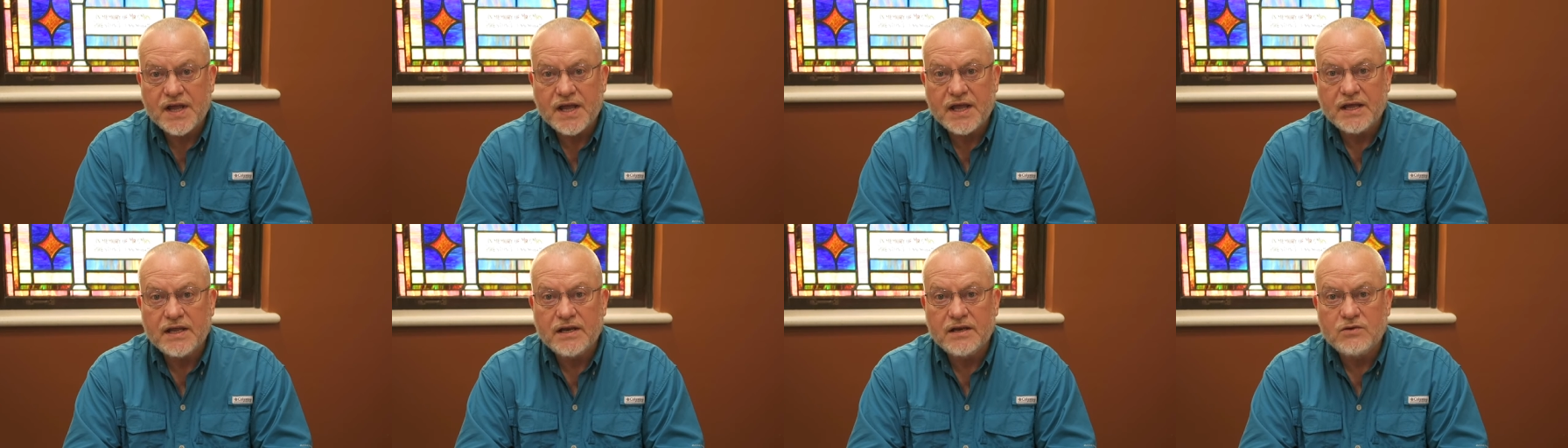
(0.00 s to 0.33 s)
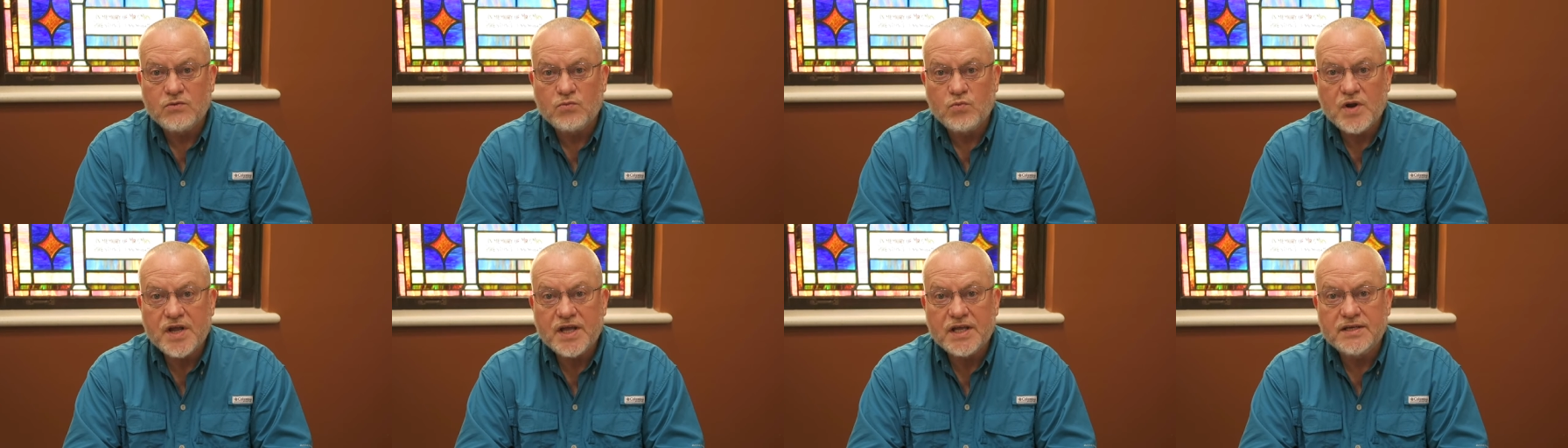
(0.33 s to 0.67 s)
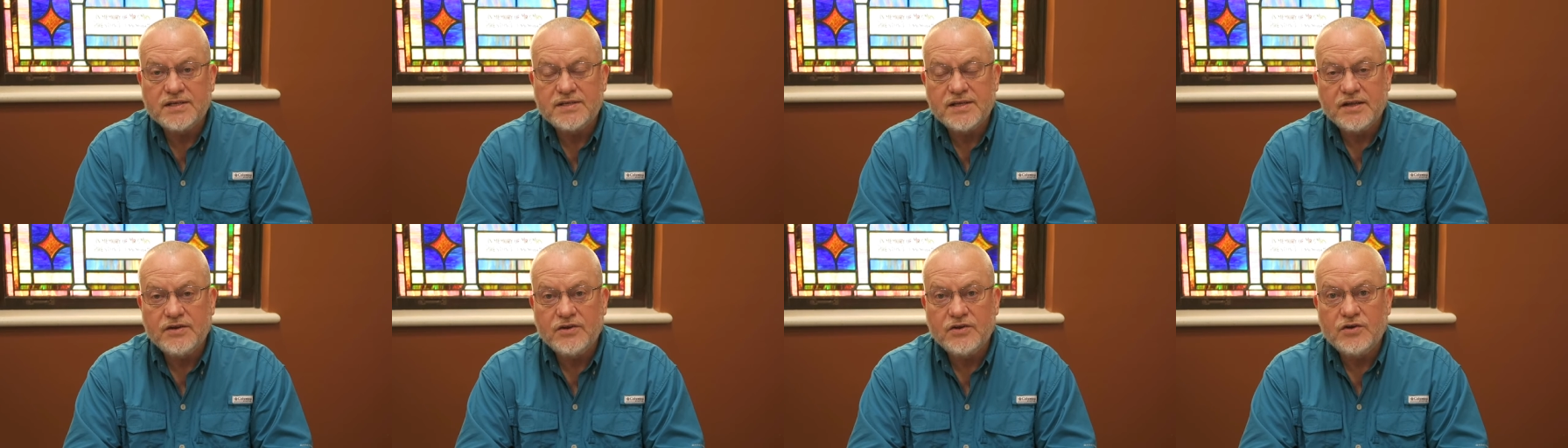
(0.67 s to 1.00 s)
And we
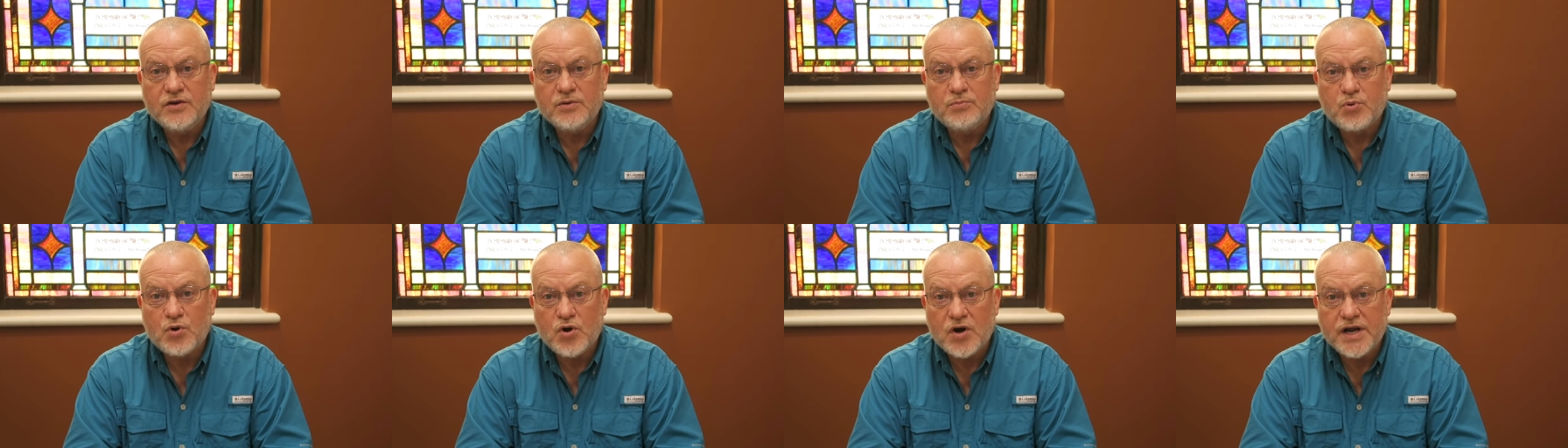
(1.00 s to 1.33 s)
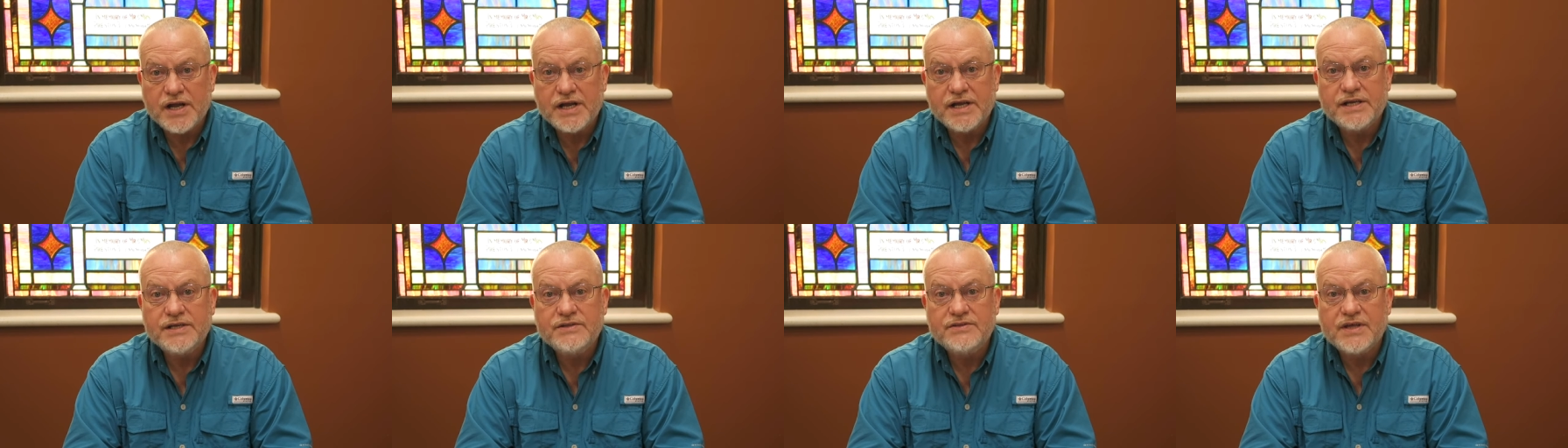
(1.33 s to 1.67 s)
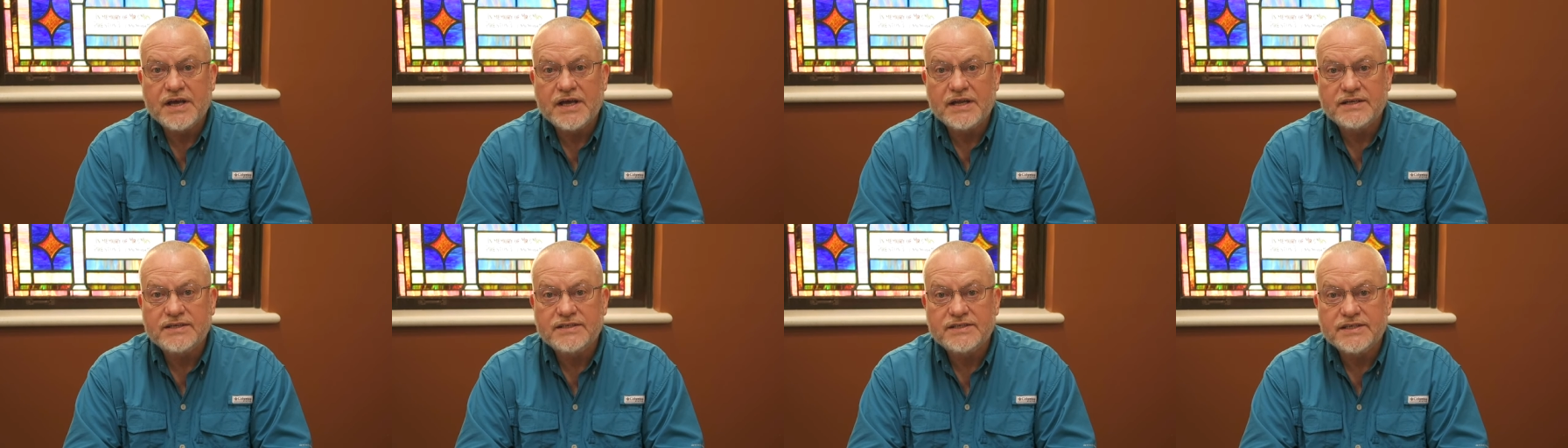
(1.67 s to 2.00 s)
continue to pray
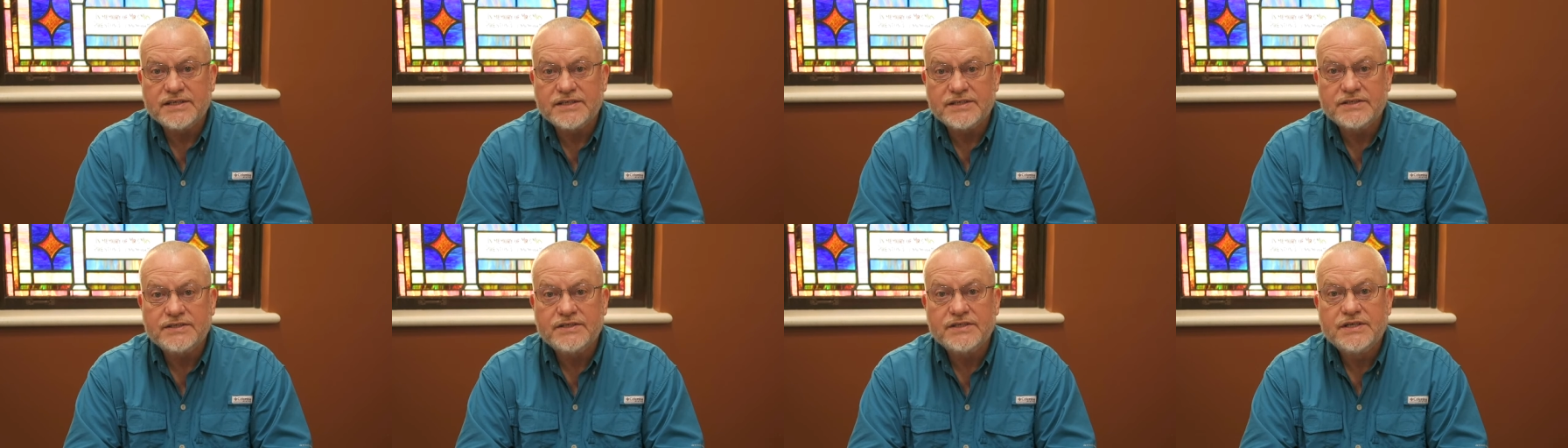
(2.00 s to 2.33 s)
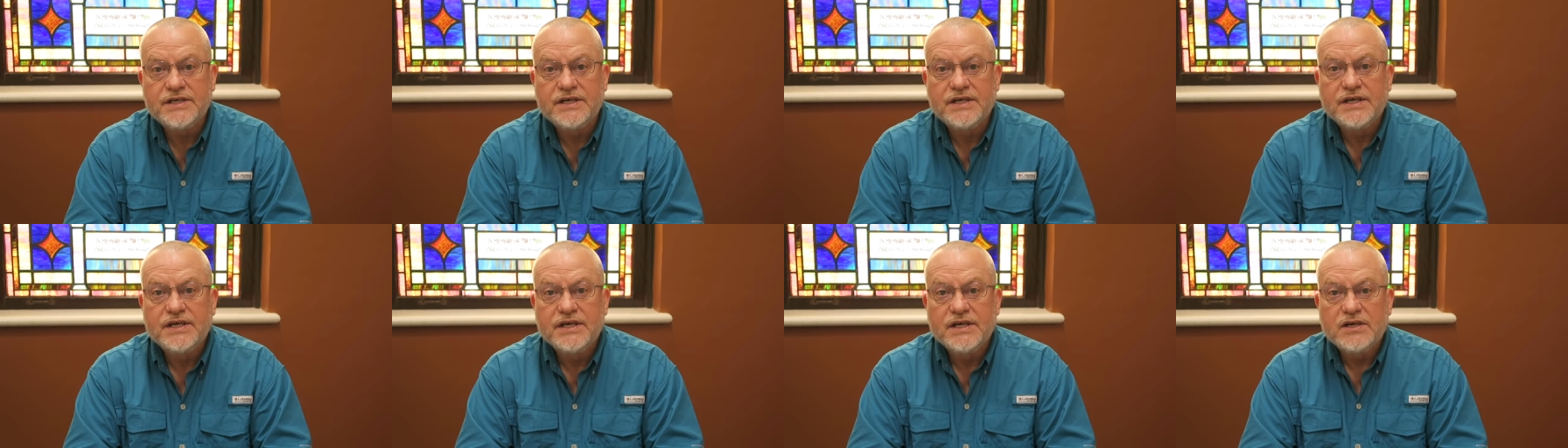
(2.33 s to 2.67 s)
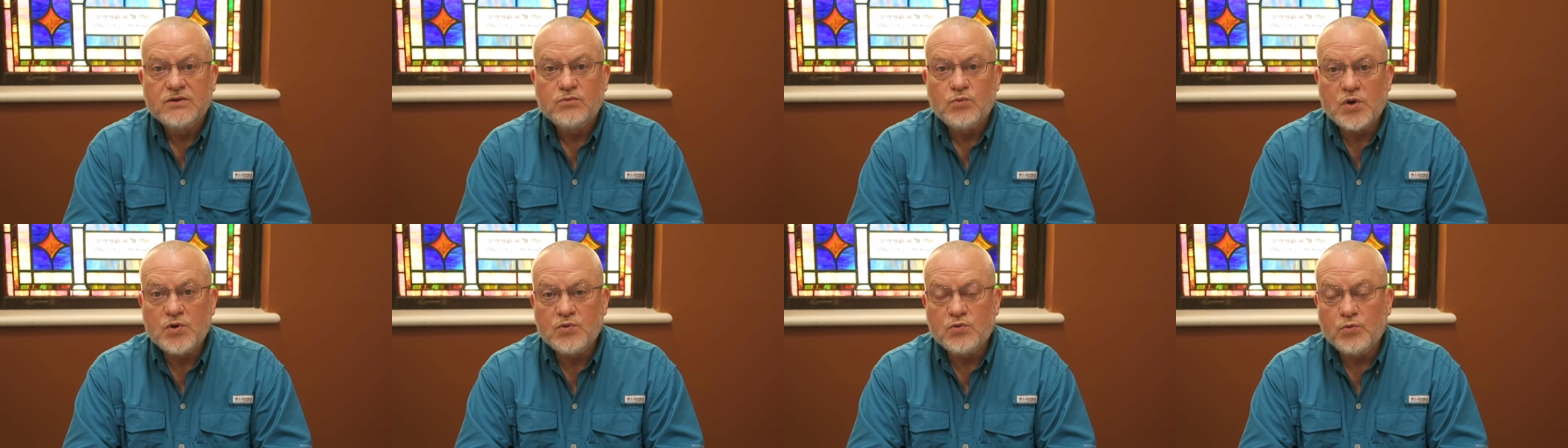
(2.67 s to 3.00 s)
that
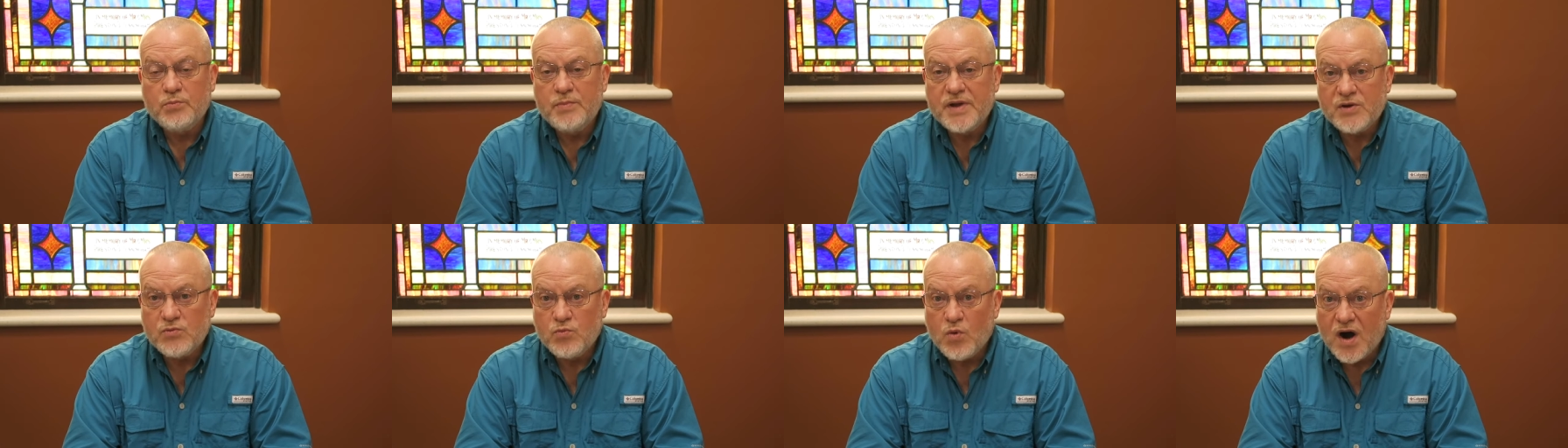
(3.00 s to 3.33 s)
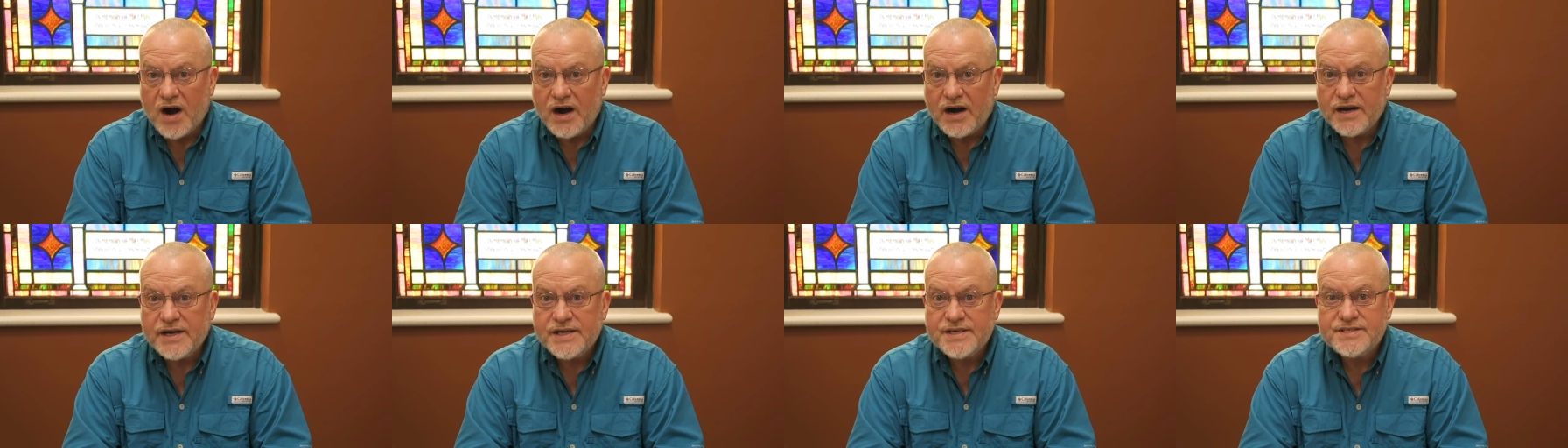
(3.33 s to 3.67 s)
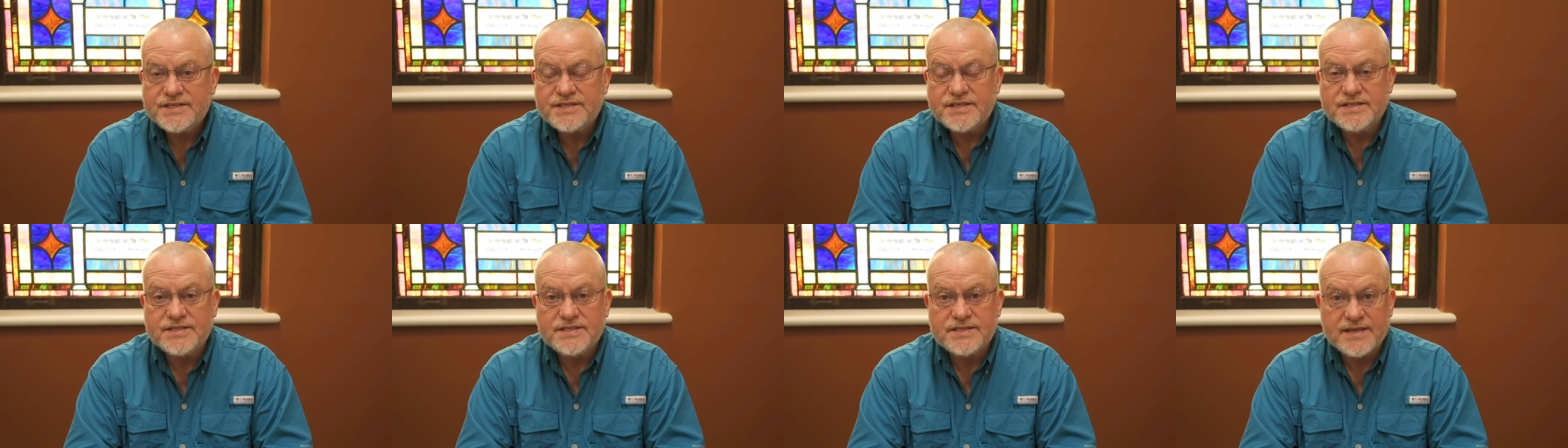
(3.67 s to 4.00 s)
we will be
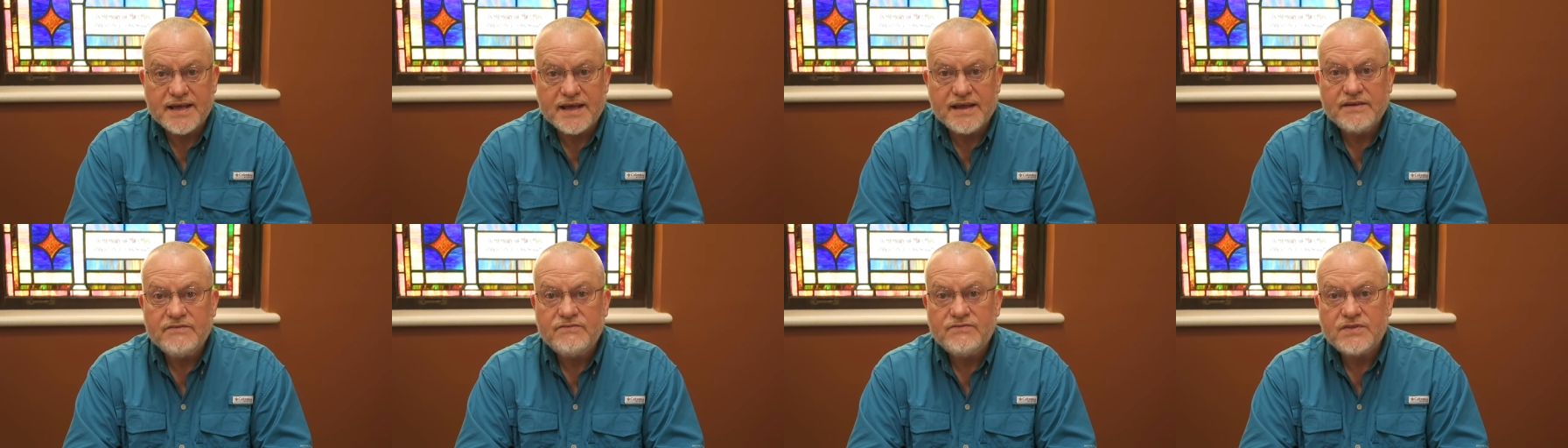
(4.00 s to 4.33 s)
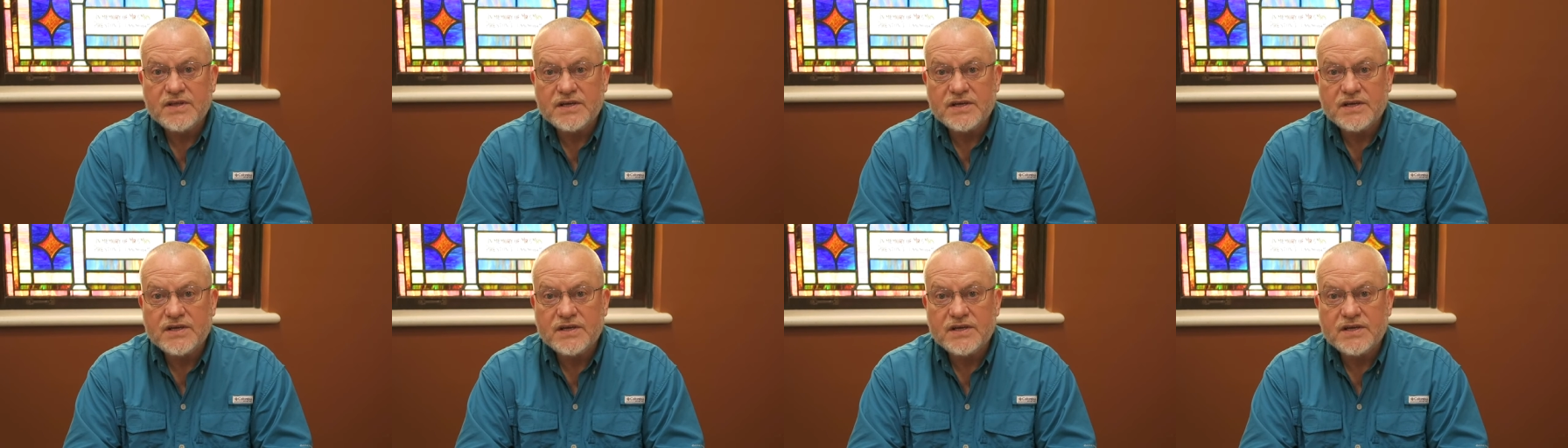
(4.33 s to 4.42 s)
wise and safe.